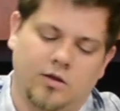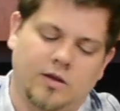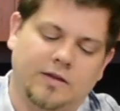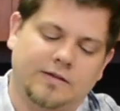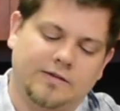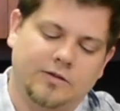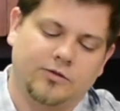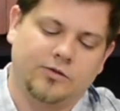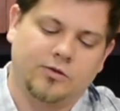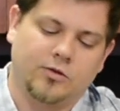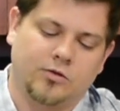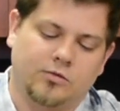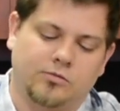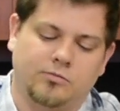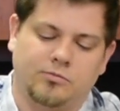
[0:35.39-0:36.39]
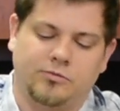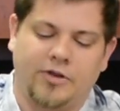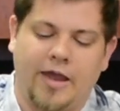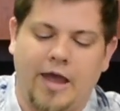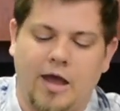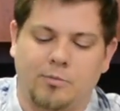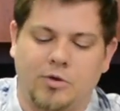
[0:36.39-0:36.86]
You can see there's a little
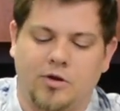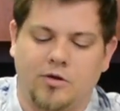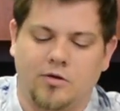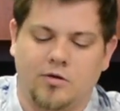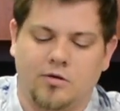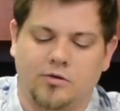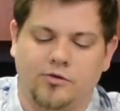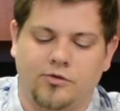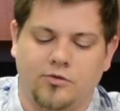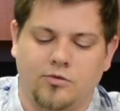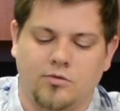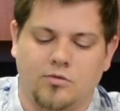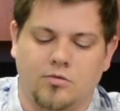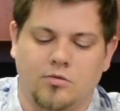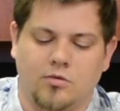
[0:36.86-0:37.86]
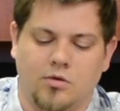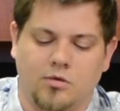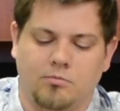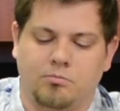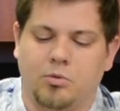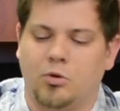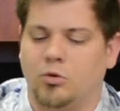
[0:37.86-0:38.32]
tab here to
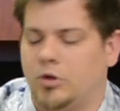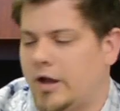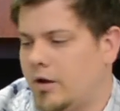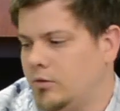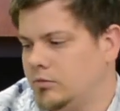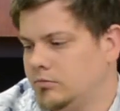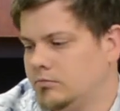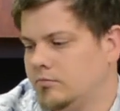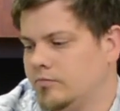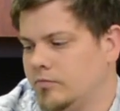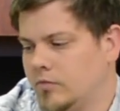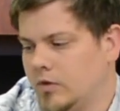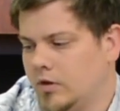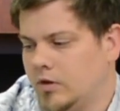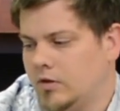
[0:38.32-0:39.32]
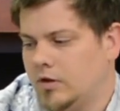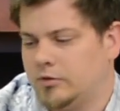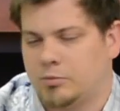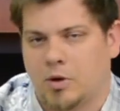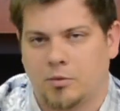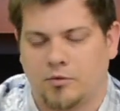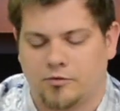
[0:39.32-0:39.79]
pull out.
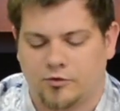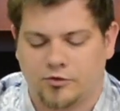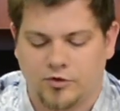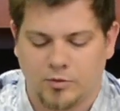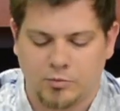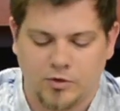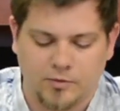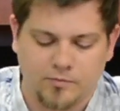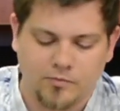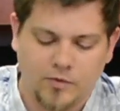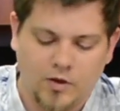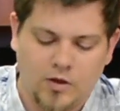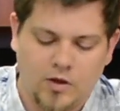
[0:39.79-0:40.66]
It's probably for shipping.